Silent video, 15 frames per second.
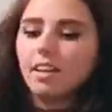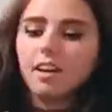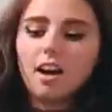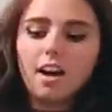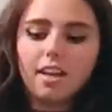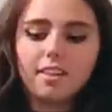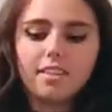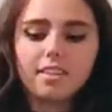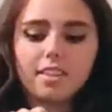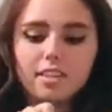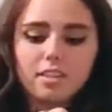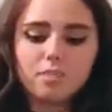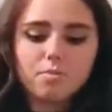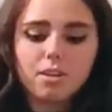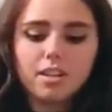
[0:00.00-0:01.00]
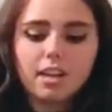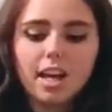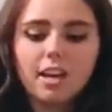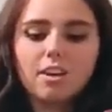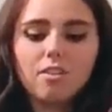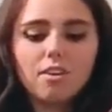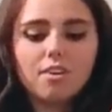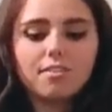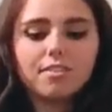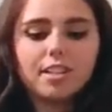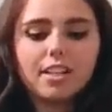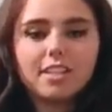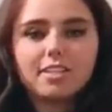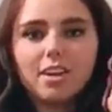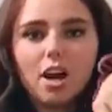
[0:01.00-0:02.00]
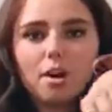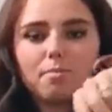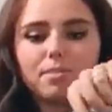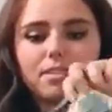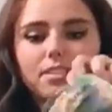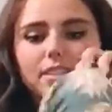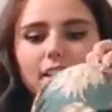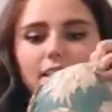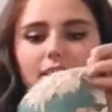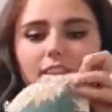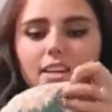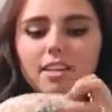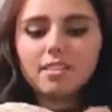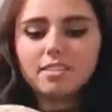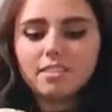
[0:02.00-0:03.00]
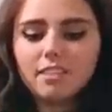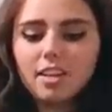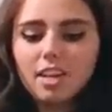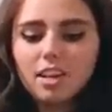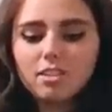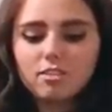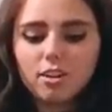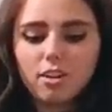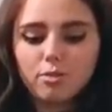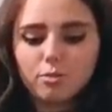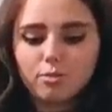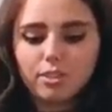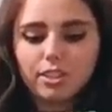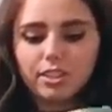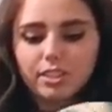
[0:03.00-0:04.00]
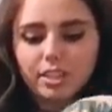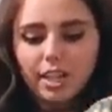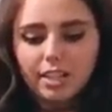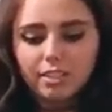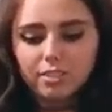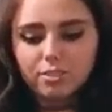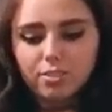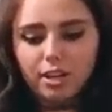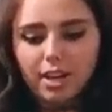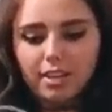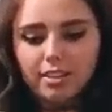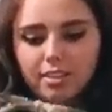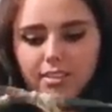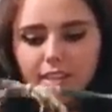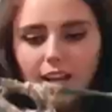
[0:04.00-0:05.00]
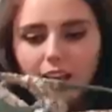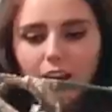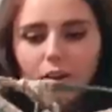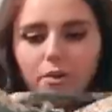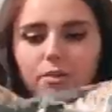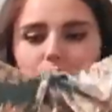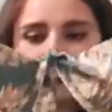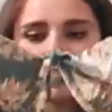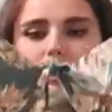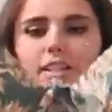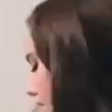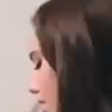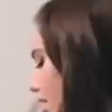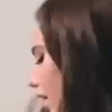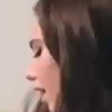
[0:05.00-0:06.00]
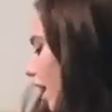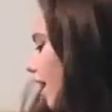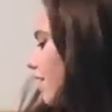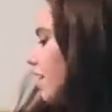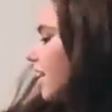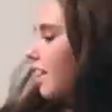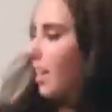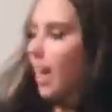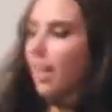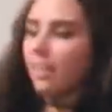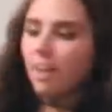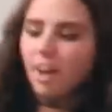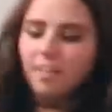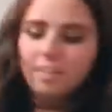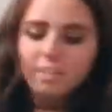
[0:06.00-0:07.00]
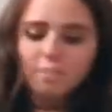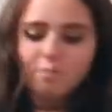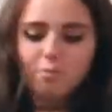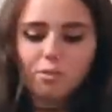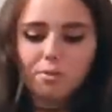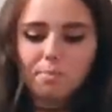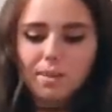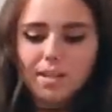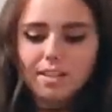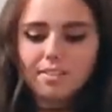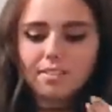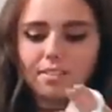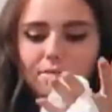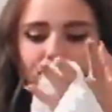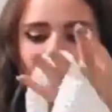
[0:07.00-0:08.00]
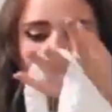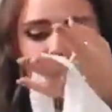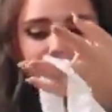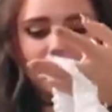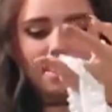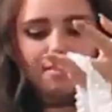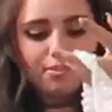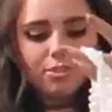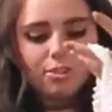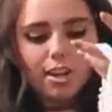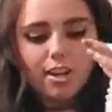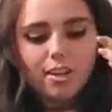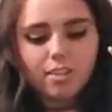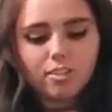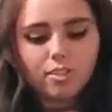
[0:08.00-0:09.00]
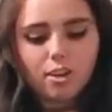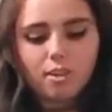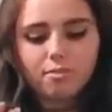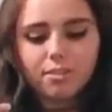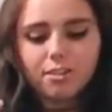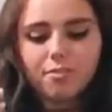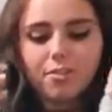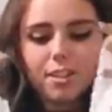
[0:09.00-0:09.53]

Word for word: I got this one. I don't own any tops like this, so I was really excited to try this out. And then I got this full piece, which I didn't even try on, so hopefully it